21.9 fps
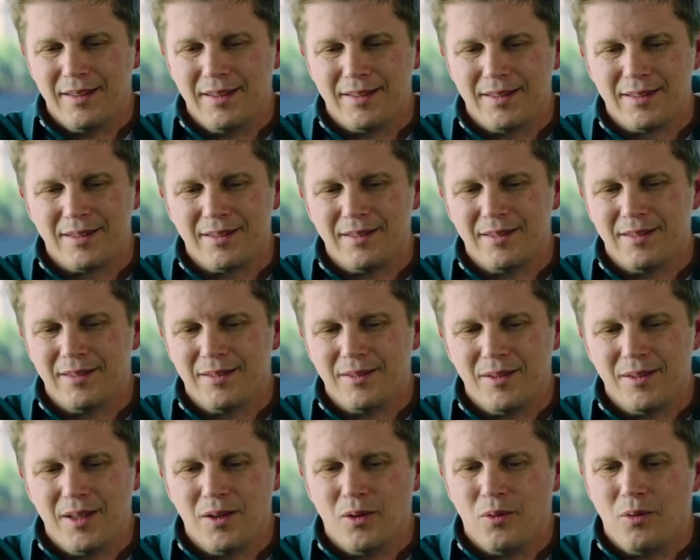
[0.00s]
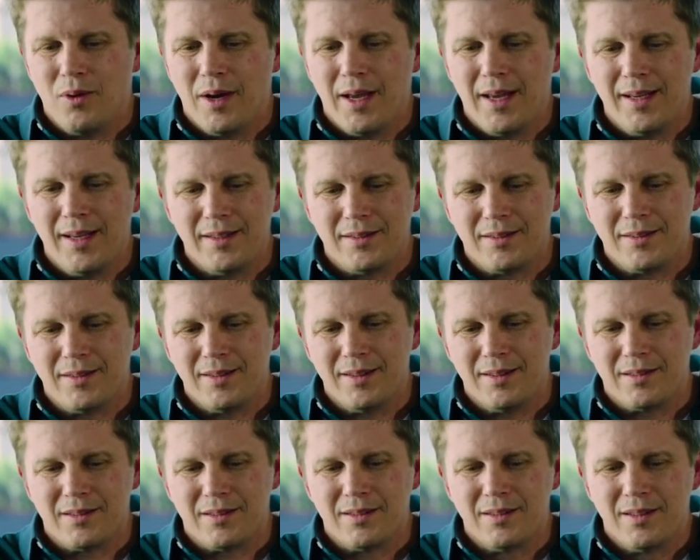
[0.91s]
it's in a, way it's
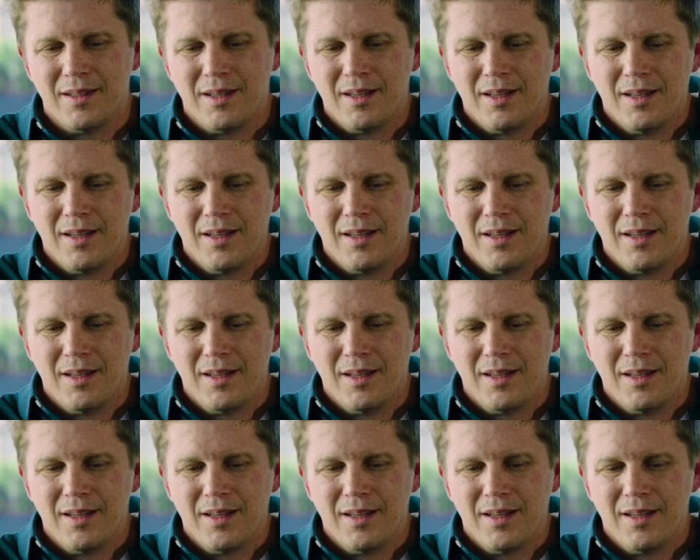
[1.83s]
it's